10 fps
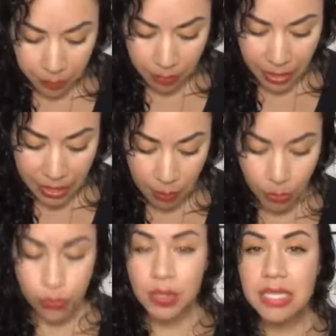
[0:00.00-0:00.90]
And number
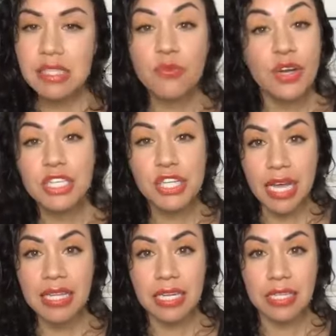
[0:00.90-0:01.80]
3 is the
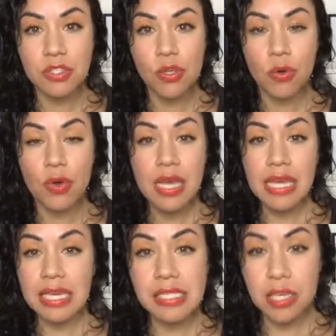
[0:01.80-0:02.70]
functionality. So
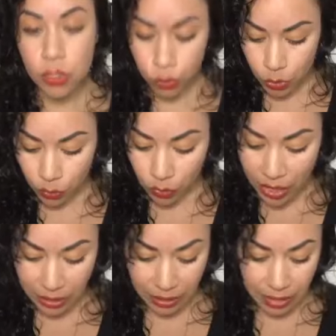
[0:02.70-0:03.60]
is it
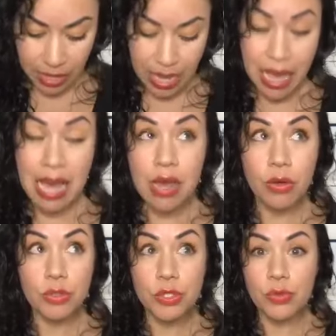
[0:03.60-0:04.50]
user-friendly?
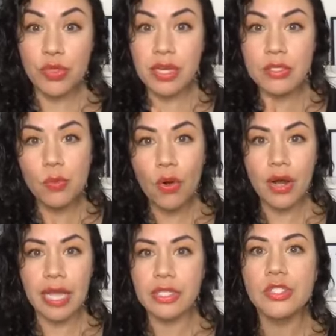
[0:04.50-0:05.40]
How do things
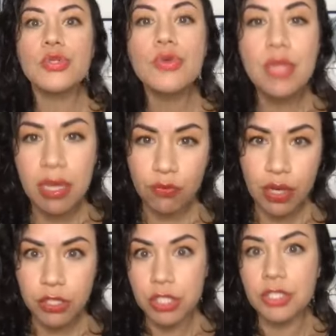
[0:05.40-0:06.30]
work? And do they
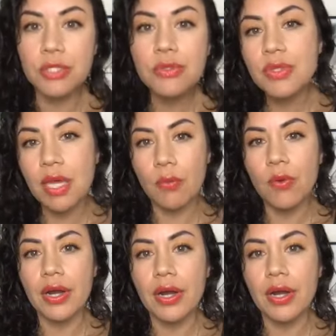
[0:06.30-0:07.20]
function? Do they
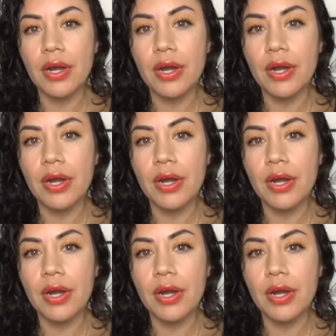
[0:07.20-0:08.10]
work? And if I were to
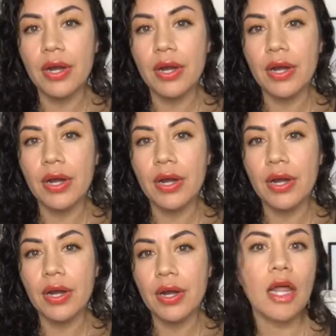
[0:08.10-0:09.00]
check your
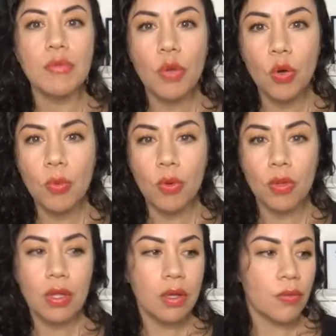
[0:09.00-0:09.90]
website on
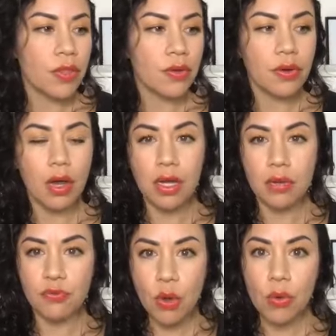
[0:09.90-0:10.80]
mobile, whether on a
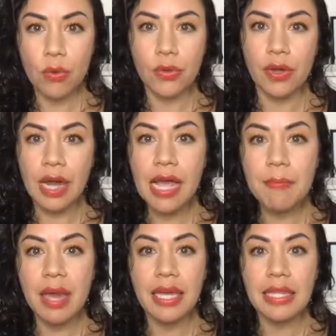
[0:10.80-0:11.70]
phone or an
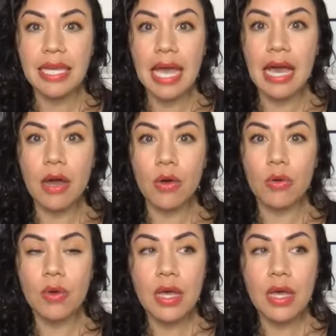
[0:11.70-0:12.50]
iPad, like how